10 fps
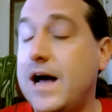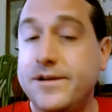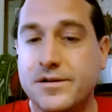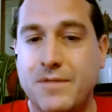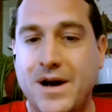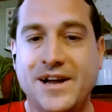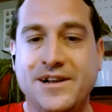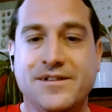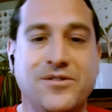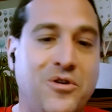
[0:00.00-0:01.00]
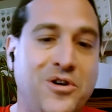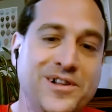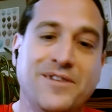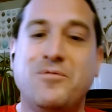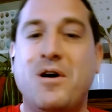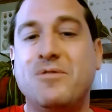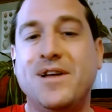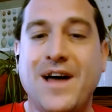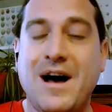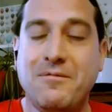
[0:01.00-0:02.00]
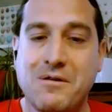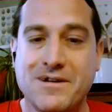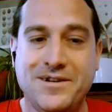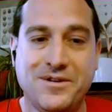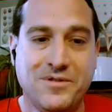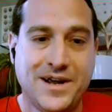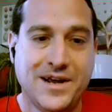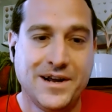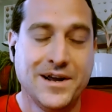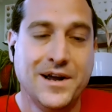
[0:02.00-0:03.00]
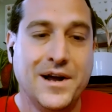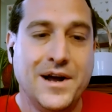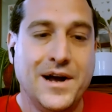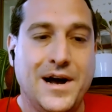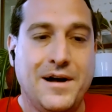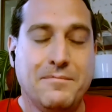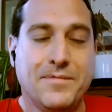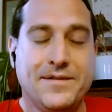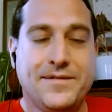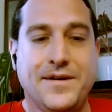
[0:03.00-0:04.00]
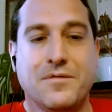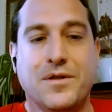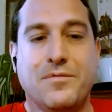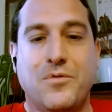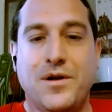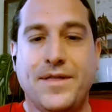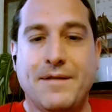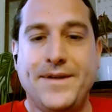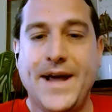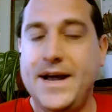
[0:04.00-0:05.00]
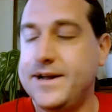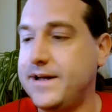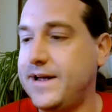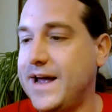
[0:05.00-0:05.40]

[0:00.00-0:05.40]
undermines all of what we thought we were doing this year with Waltham data.